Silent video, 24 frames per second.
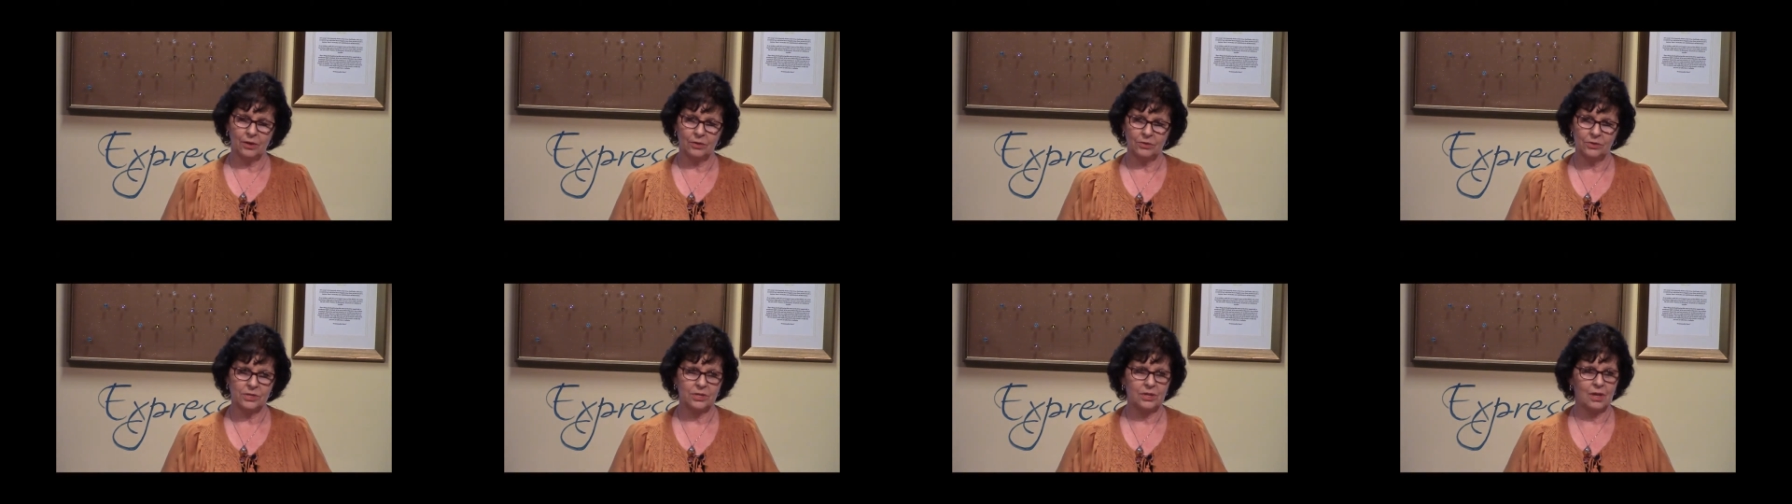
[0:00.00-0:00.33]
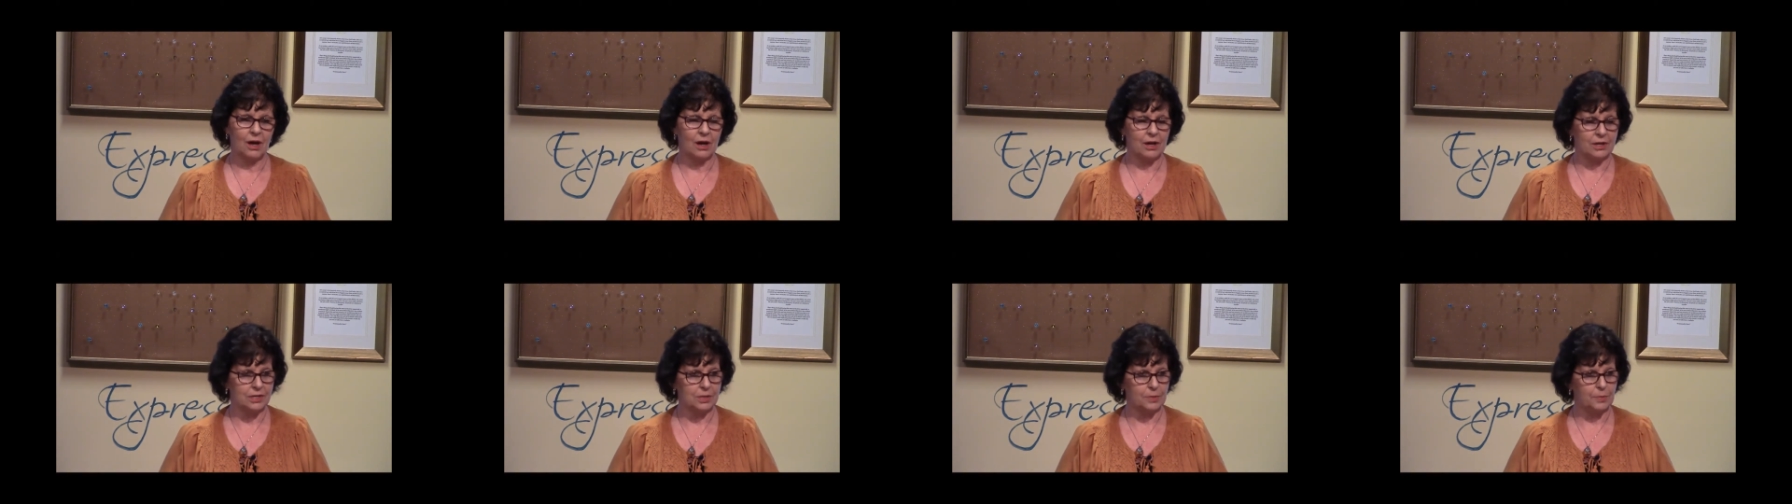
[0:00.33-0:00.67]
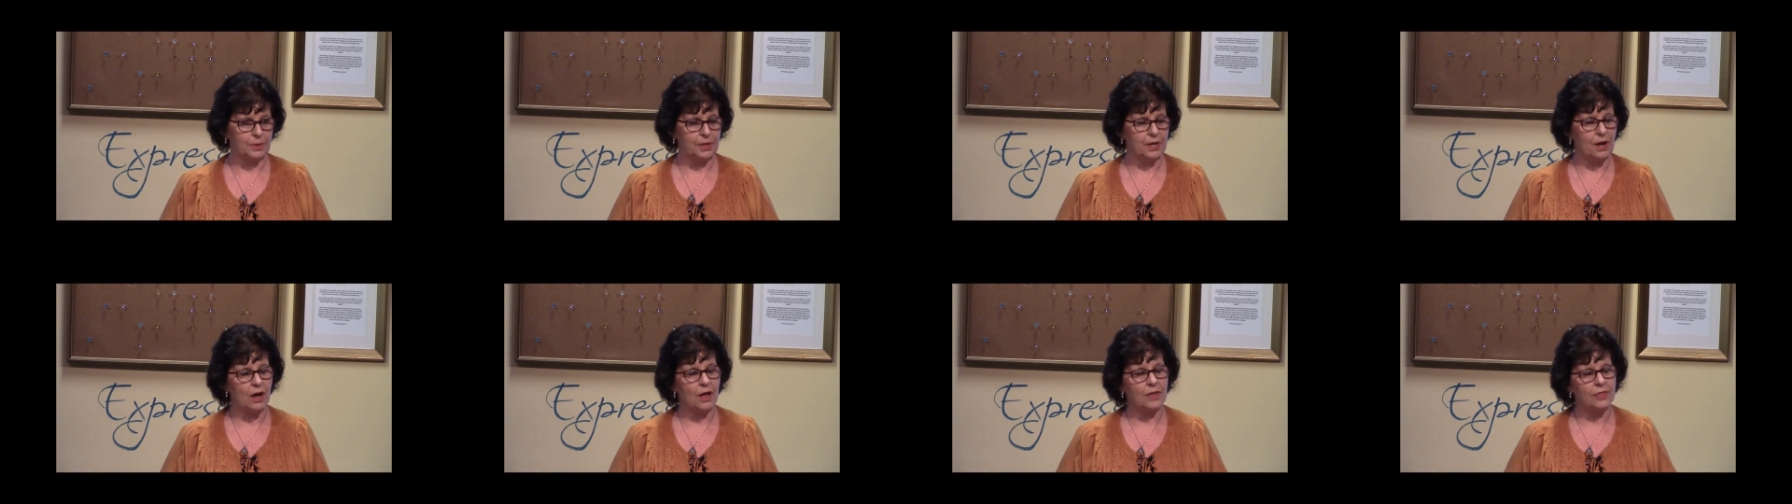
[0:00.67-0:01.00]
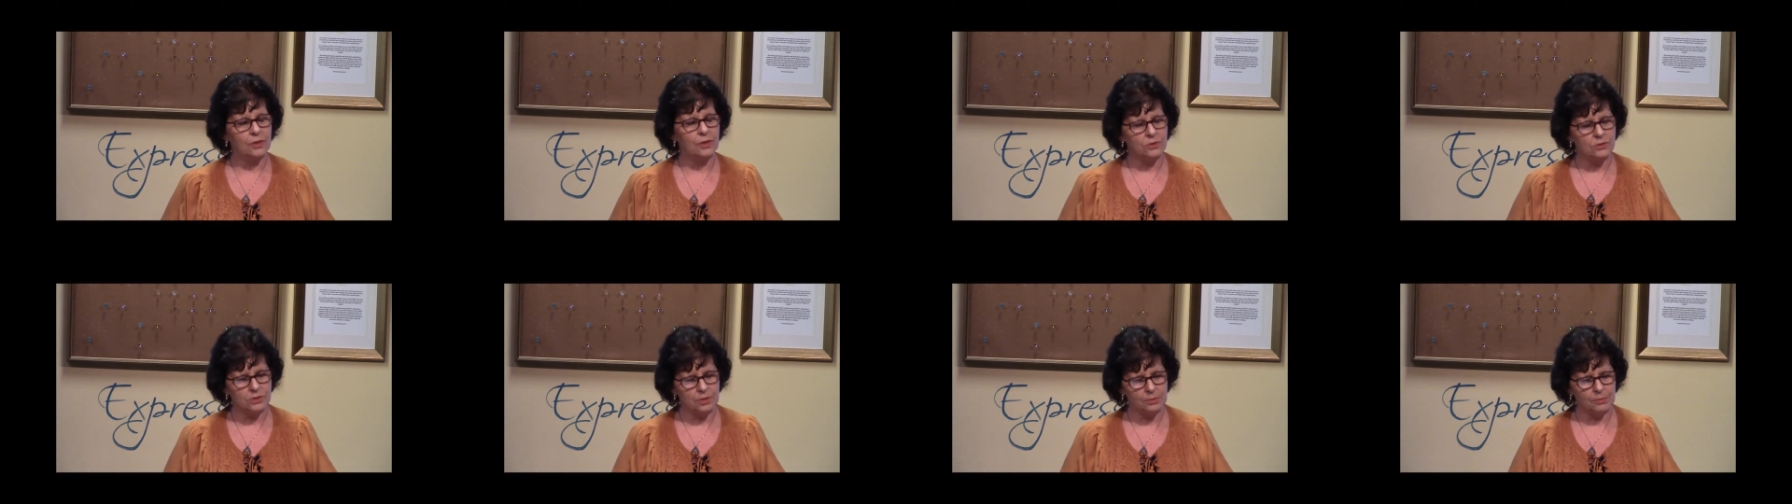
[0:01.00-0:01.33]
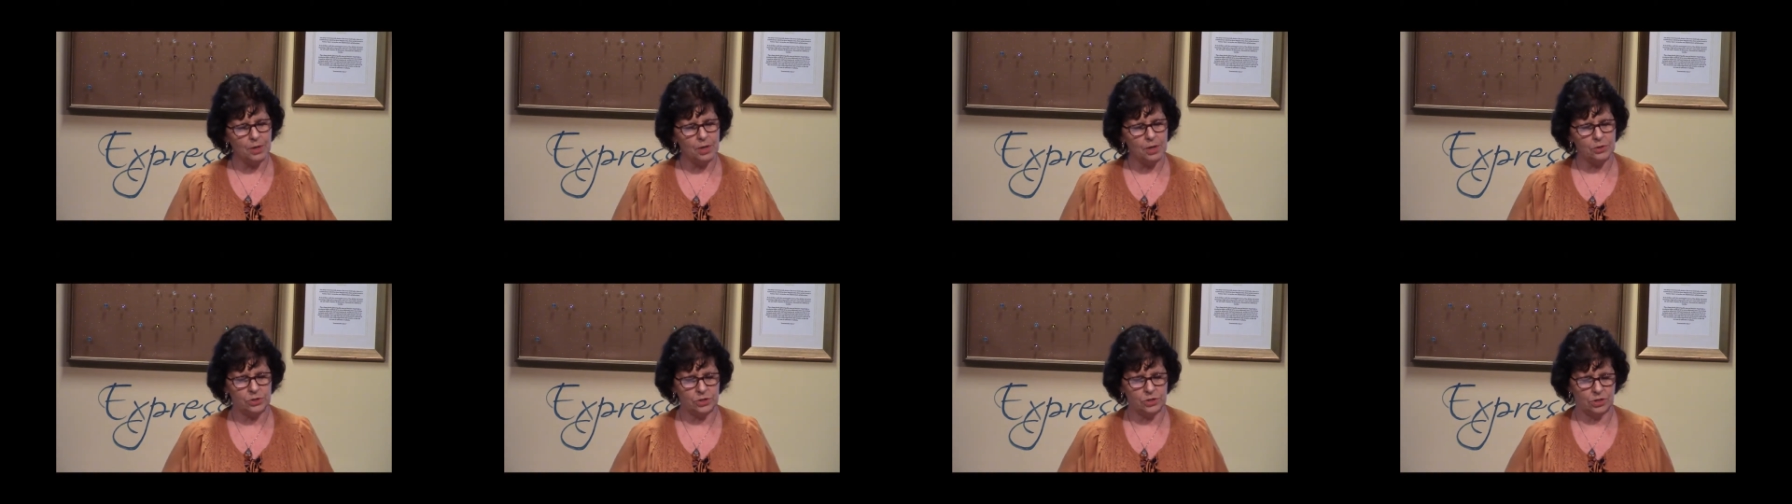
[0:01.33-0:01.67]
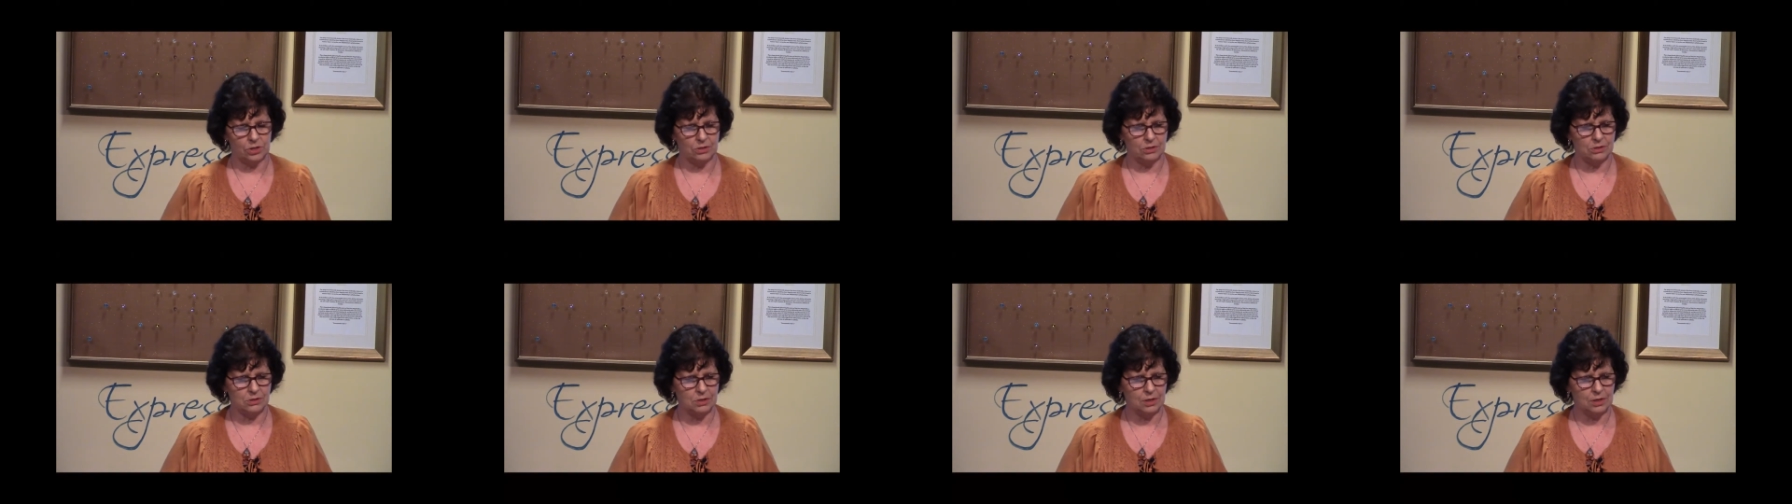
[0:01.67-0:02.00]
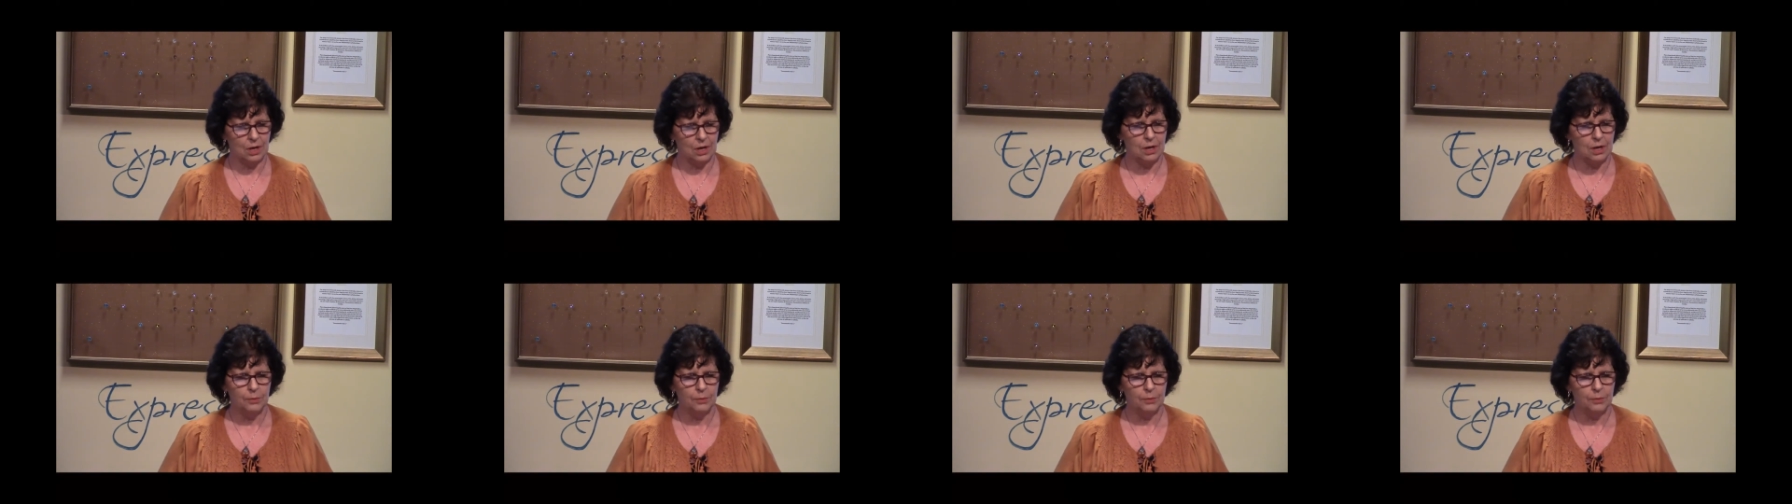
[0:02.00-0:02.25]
those thoughts, beyond those emotions,